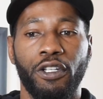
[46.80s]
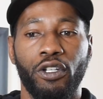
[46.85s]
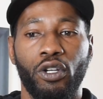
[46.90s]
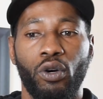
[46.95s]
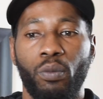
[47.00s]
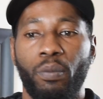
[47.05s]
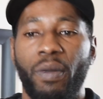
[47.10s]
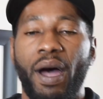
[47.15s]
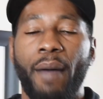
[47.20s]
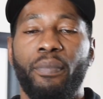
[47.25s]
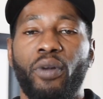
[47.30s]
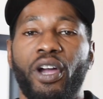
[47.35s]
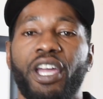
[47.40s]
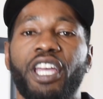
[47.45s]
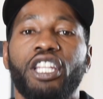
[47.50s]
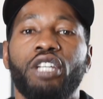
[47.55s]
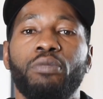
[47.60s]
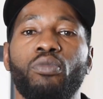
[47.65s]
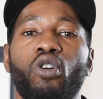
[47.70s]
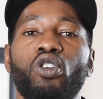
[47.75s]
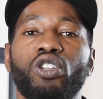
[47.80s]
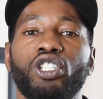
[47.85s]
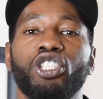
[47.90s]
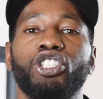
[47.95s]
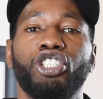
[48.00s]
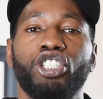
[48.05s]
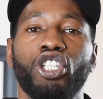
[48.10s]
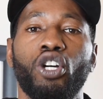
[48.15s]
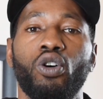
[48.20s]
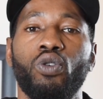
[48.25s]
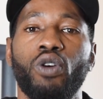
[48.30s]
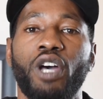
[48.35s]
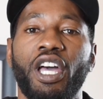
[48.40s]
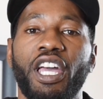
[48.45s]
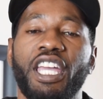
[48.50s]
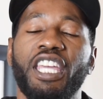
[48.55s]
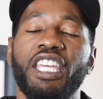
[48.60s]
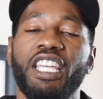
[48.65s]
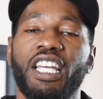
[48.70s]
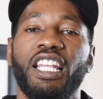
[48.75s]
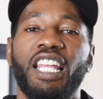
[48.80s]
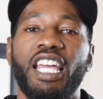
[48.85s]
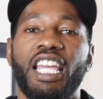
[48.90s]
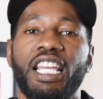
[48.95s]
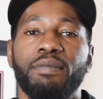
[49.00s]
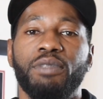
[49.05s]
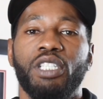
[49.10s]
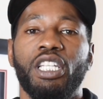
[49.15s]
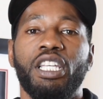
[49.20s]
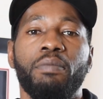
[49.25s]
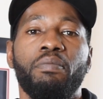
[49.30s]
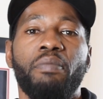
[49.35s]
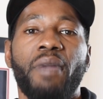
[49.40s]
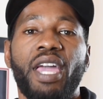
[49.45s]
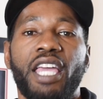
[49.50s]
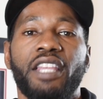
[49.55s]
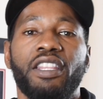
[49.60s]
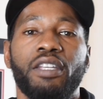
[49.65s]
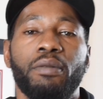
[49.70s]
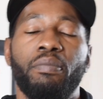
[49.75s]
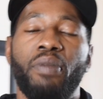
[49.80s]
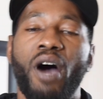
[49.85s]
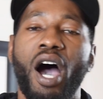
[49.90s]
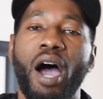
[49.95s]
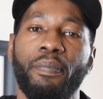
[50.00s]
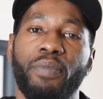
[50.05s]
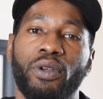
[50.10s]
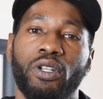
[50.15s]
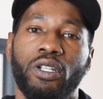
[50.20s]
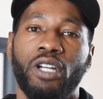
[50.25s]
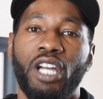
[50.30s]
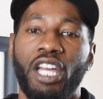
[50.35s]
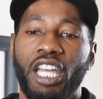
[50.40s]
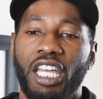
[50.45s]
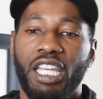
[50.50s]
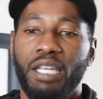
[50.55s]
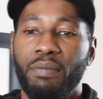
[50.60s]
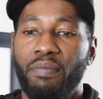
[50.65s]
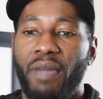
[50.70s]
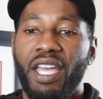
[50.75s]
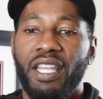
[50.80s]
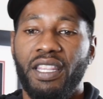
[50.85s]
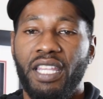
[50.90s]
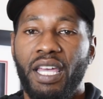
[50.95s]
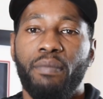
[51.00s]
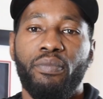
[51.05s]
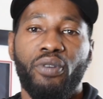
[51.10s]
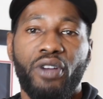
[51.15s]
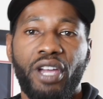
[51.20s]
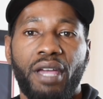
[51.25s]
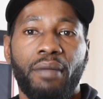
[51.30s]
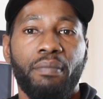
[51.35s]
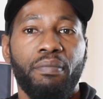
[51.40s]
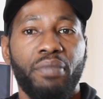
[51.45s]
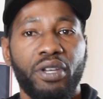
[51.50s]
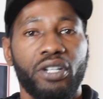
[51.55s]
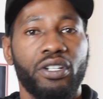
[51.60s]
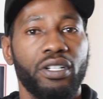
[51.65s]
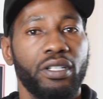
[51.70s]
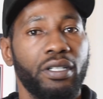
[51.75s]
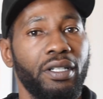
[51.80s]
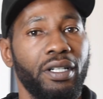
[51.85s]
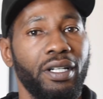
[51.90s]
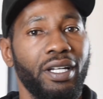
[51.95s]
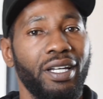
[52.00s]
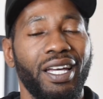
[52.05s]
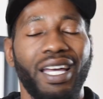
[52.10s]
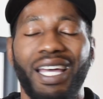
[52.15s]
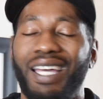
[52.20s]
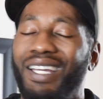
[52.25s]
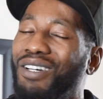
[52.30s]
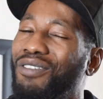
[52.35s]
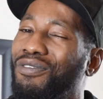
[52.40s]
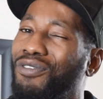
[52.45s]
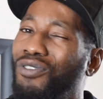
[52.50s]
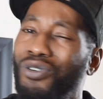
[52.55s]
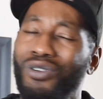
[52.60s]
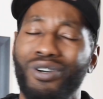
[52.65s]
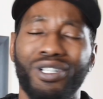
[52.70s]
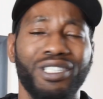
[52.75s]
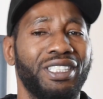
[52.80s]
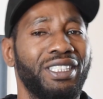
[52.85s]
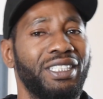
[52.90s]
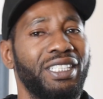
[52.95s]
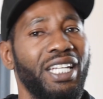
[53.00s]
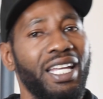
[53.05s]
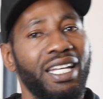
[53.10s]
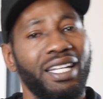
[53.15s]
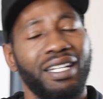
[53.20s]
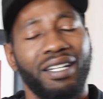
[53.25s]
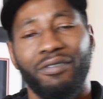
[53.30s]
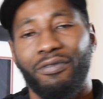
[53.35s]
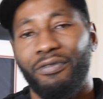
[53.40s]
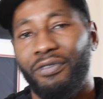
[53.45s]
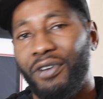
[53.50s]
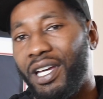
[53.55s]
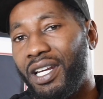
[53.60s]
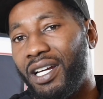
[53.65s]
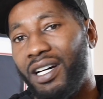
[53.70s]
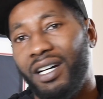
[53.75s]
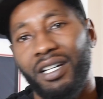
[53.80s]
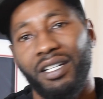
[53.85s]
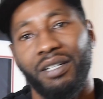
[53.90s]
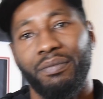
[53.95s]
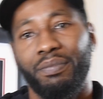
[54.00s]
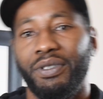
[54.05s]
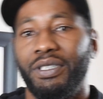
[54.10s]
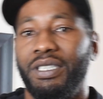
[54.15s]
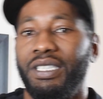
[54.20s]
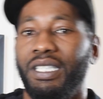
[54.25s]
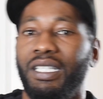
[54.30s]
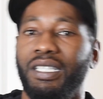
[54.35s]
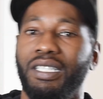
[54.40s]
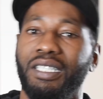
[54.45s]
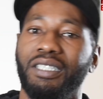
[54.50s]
By bringing them on the show, he claims he made them popular. He made their brand bigger. And of course, Channing and Fred 100%